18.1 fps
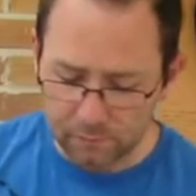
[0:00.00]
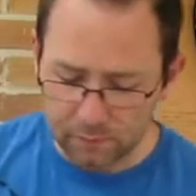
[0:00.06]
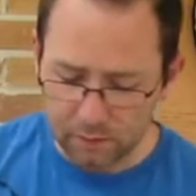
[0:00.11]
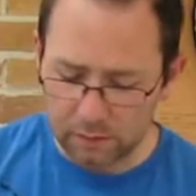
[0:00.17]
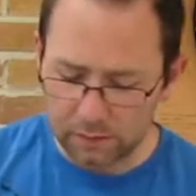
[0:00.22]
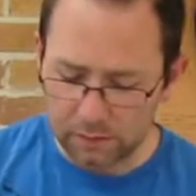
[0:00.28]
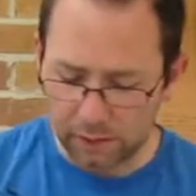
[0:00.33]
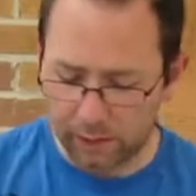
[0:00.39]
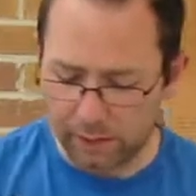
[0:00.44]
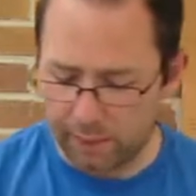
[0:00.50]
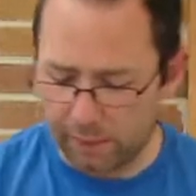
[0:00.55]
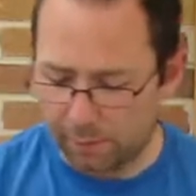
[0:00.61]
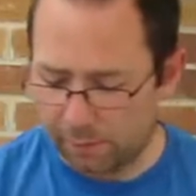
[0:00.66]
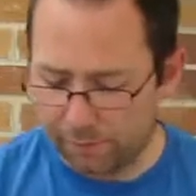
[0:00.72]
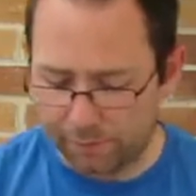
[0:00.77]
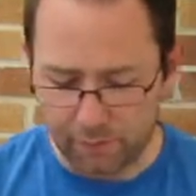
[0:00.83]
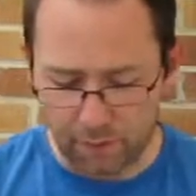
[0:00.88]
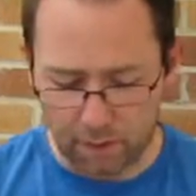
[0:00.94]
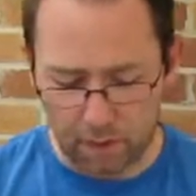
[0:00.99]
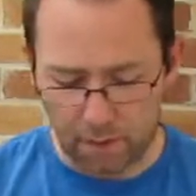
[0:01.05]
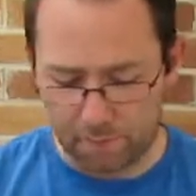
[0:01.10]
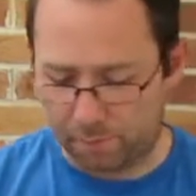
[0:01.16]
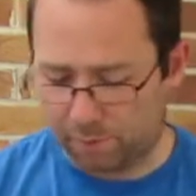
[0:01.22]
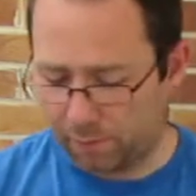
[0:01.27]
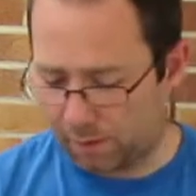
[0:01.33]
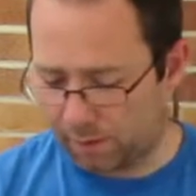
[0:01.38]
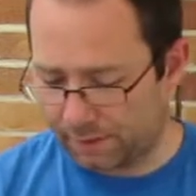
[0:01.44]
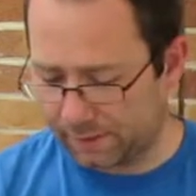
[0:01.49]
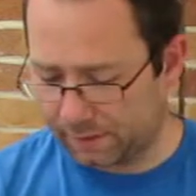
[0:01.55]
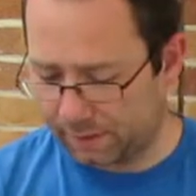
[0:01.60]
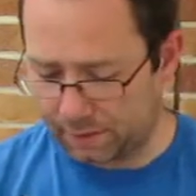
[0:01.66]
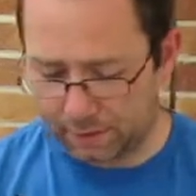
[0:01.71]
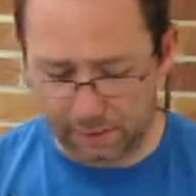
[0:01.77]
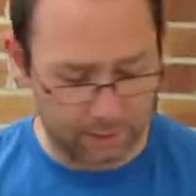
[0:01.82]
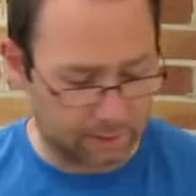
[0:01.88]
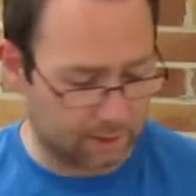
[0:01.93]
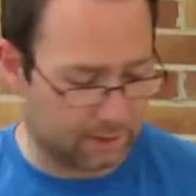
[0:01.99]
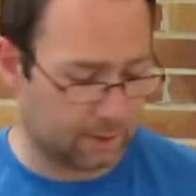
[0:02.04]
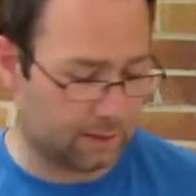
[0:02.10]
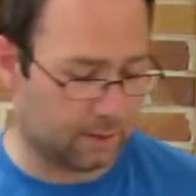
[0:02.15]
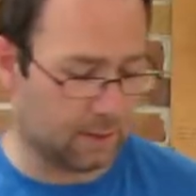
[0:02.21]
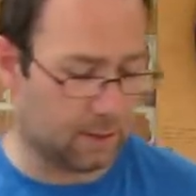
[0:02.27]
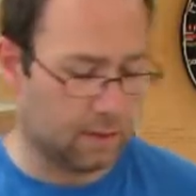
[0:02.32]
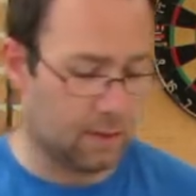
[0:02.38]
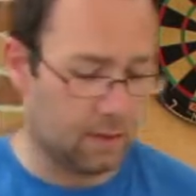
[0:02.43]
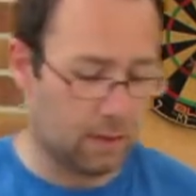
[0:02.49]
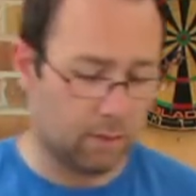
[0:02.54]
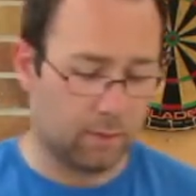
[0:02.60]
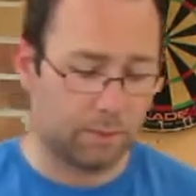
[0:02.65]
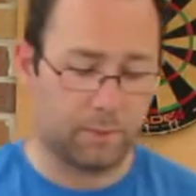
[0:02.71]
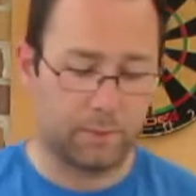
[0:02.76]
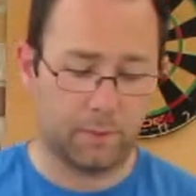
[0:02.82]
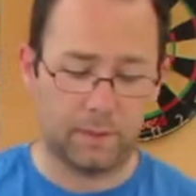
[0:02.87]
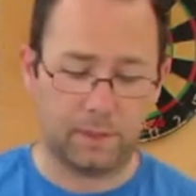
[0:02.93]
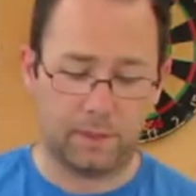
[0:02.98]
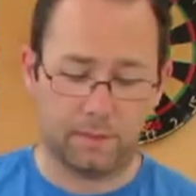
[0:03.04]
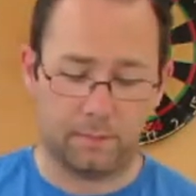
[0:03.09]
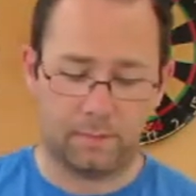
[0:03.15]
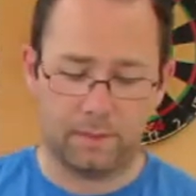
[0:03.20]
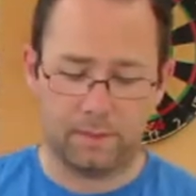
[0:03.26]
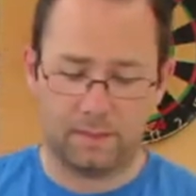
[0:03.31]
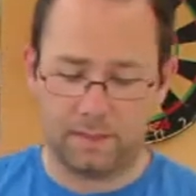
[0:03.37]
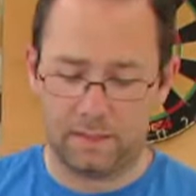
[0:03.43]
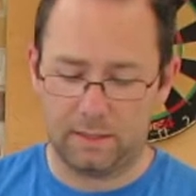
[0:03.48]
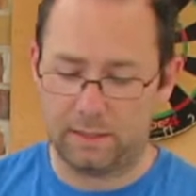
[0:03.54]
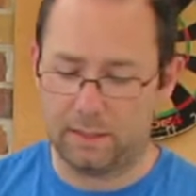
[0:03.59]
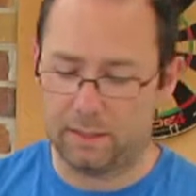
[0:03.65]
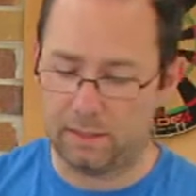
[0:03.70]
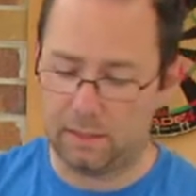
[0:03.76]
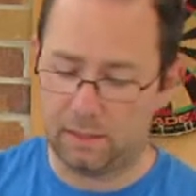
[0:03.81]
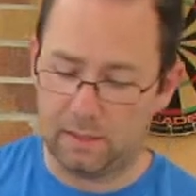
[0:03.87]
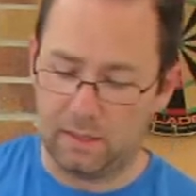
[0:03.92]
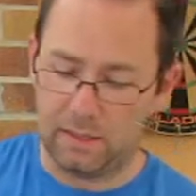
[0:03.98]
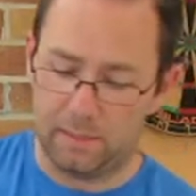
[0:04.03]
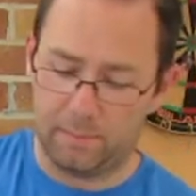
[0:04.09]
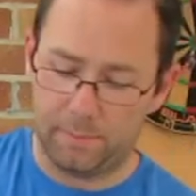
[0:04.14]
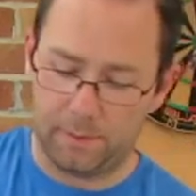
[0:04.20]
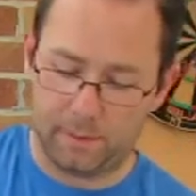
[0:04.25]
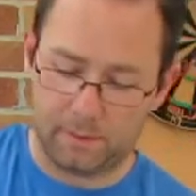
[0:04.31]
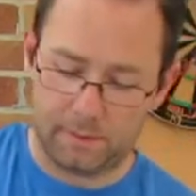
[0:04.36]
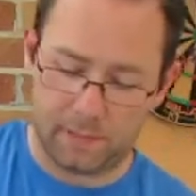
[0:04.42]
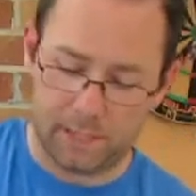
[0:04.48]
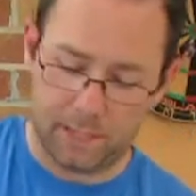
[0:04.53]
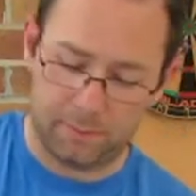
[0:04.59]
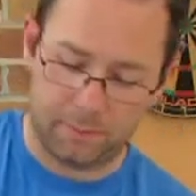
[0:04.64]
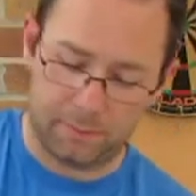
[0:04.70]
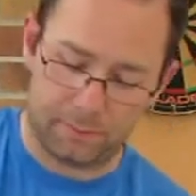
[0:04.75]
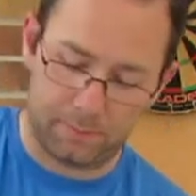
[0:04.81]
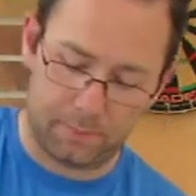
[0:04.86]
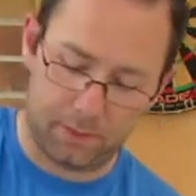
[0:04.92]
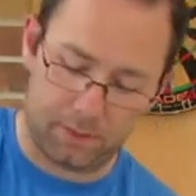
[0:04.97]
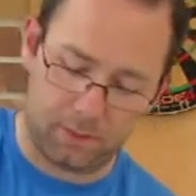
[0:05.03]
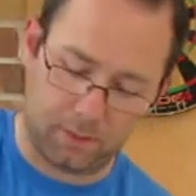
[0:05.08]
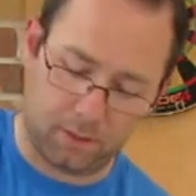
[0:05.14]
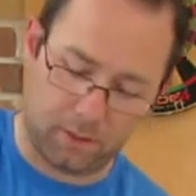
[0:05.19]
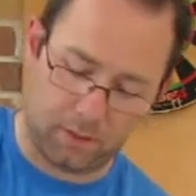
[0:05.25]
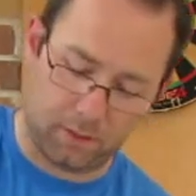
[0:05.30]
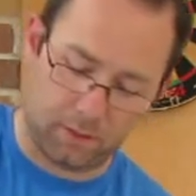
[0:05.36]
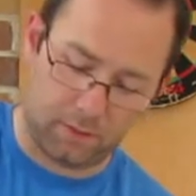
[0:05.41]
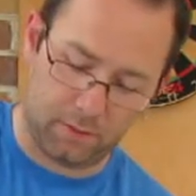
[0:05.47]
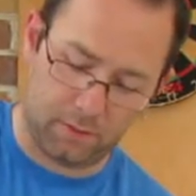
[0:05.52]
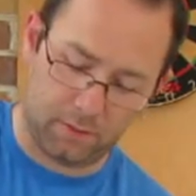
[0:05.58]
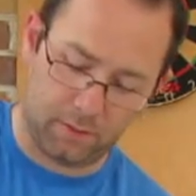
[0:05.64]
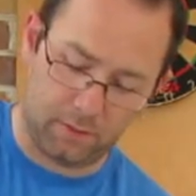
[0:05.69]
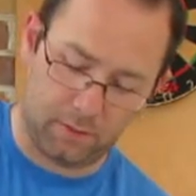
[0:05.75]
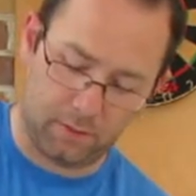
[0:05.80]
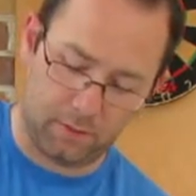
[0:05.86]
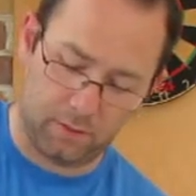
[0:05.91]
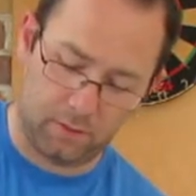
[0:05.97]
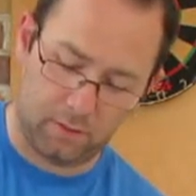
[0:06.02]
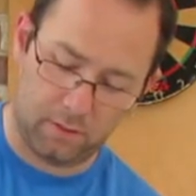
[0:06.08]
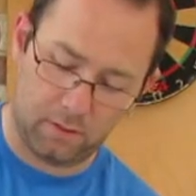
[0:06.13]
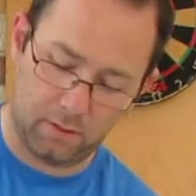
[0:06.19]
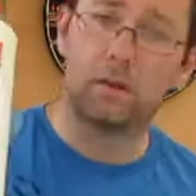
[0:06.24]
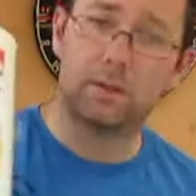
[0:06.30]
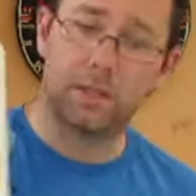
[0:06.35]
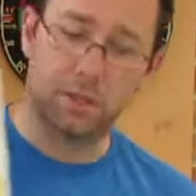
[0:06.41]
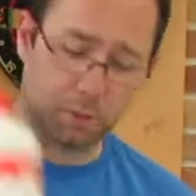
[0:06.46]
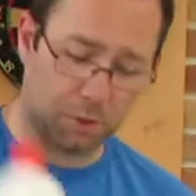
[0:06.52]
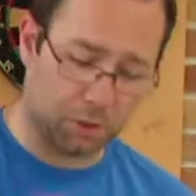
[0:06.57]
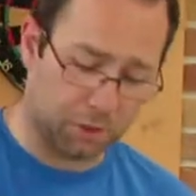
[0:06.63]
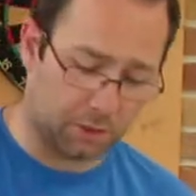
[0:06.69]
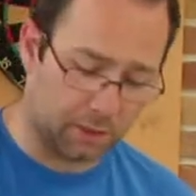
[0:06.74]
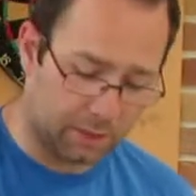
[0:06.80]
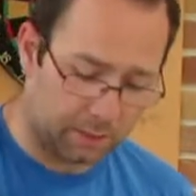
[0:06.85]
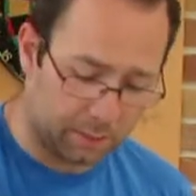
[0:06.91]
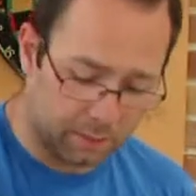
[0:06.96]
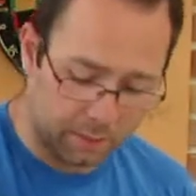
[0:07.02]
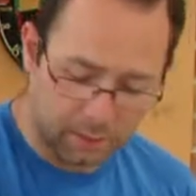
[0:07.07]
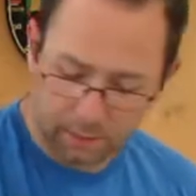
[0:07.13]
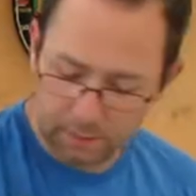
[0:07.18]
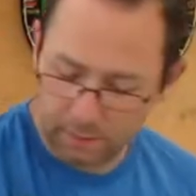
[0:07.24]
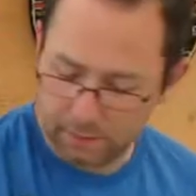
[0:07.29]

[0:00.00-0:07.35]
So now we've got peroxide in there. We put up about a tablespoon of dishwashing liquid.